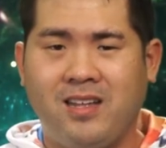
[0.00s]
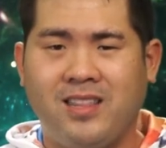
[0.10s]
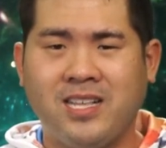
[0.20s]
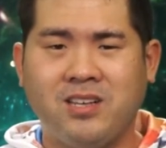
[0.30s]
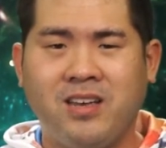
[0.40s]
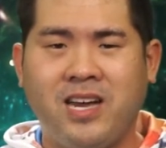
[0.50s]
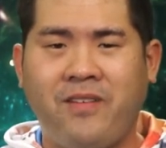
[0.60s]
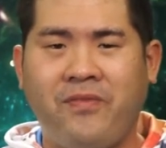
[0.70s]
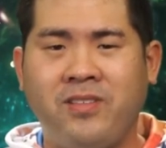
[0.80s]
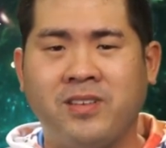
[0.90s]
That's all I
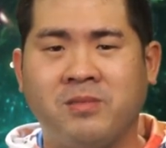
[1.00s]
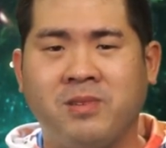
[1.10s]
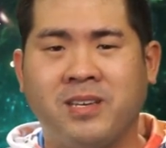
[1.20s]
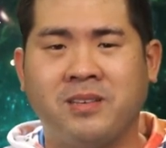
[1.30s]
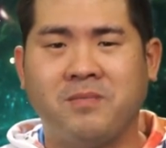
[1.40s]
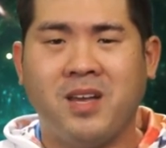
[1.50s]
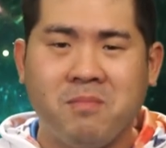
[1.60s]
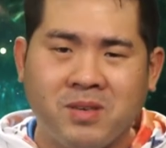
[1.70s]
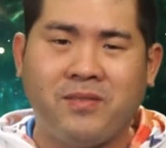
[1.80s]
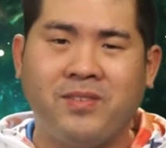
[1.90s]
got for you this week.
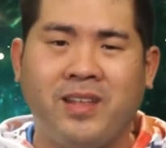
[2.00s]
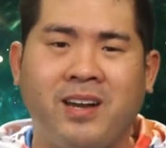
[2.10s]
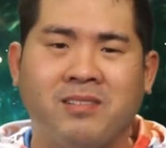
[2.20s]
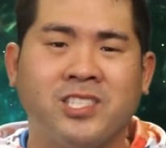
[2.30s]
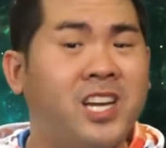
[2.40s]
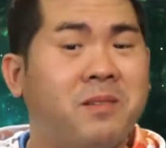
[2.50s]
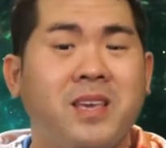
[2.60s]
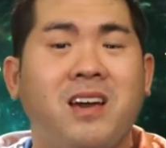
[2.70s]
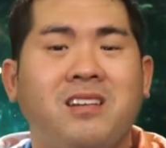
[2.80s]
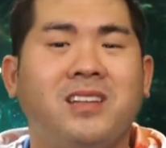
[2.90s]
I'm Kevin Lau. Check me
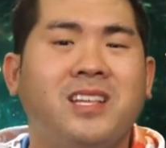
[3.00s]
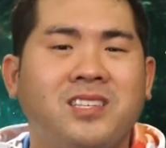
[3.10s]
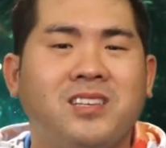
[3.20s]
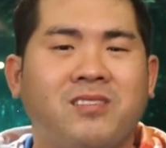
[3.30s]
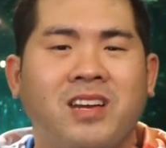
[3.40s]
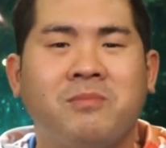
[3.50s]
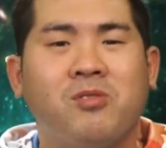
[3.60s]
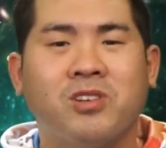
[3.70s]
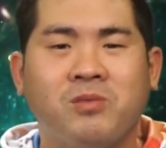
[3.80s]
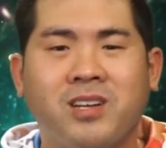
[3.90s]
out on Instagram
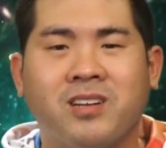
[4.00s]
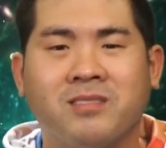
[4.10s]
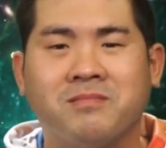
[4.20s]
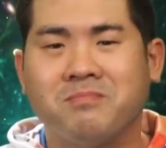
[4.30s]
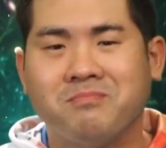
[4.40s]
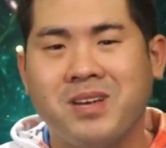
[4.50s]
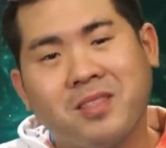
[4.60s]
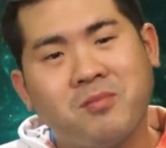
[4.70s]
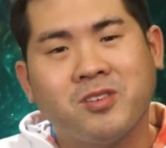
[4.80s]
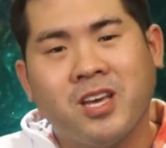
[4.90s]
or Twitter
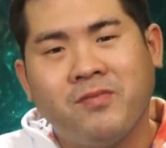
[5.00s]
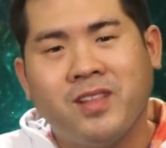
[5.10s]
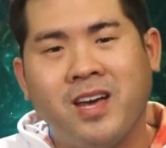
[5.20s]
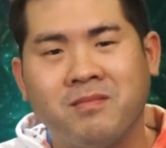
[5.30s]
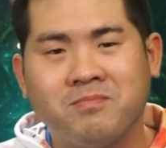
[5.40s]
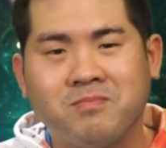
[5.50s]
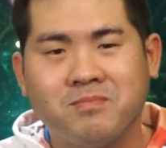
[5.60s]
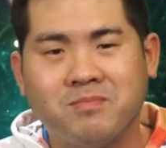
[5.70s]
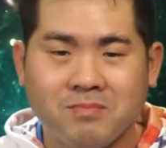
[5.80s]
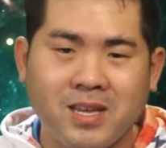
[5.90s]
at TheRealKevinLau.
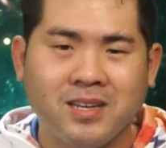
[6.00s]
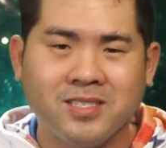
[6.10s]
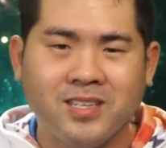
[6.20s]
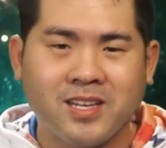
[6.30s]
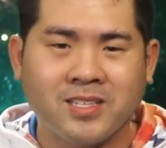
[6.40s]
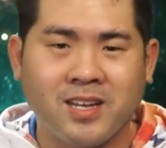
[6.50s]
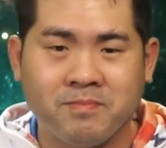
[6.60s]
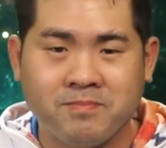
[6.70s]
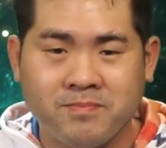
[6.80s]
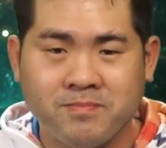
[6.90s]
I'll see you next time.